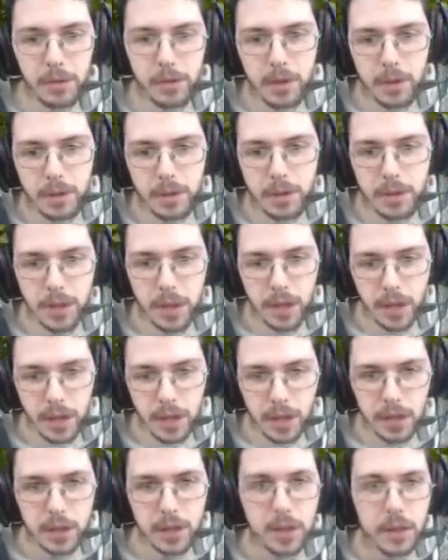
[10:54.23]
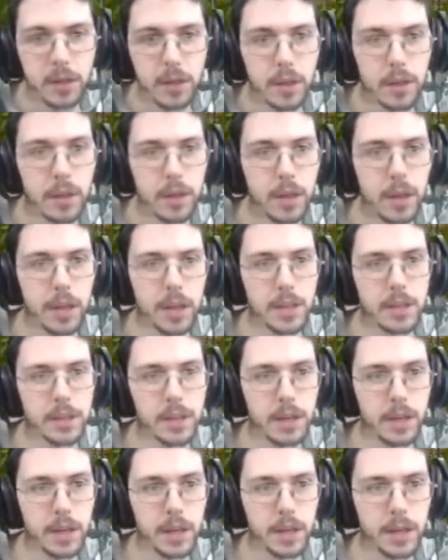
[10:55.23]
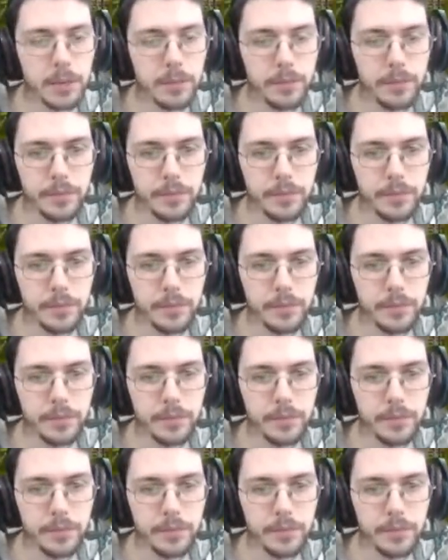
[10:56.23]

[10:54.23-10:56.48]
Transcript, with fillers: because uh, it's, um,